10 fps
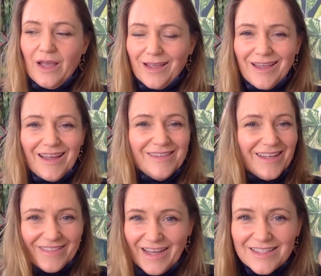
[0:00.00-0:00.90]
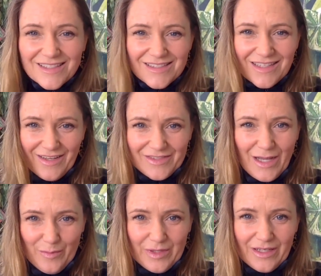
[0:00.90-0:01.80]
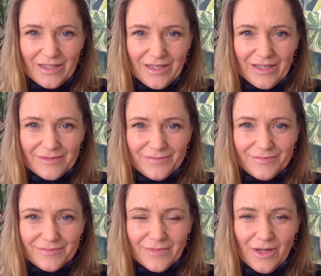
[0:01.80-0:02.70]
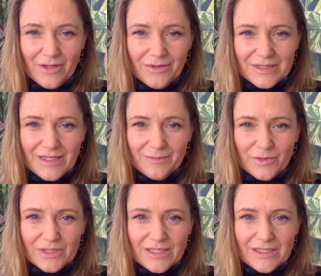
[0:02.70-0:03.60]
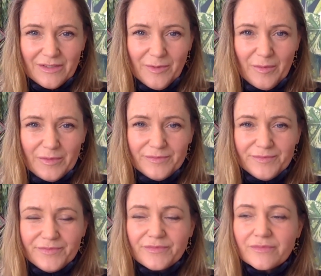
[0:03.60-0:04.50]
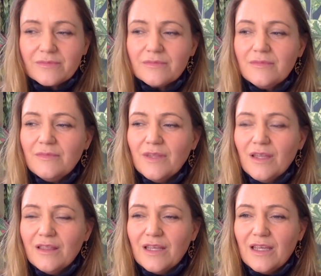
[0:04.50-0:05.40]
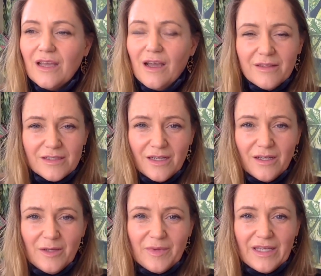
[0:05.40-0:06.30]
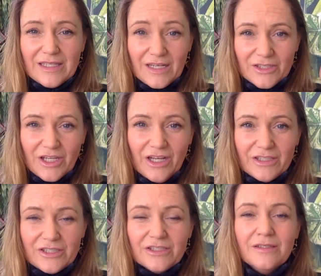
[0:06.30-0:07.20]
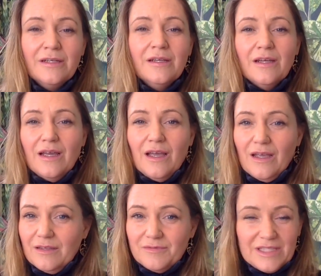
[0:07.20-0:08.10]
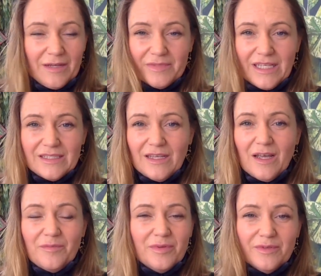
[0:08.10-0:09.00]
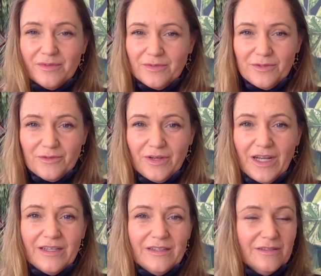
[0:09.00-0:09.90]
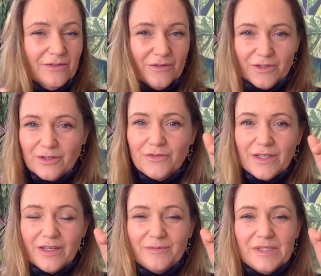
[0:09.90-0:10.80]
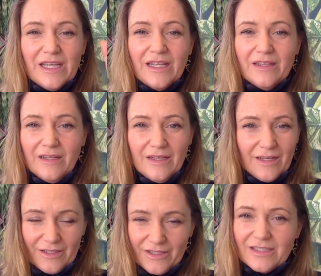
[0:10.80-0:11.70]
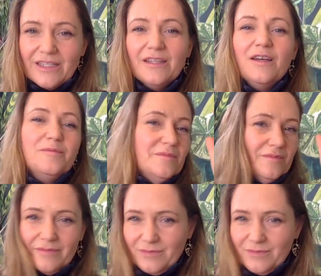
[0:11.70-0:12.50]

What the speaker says: Again, that doesn't have to happen like that. I'll go into that in more detail in a moment. The other type is at a church, same setup, you're in, or the coffin comes in and you stand up,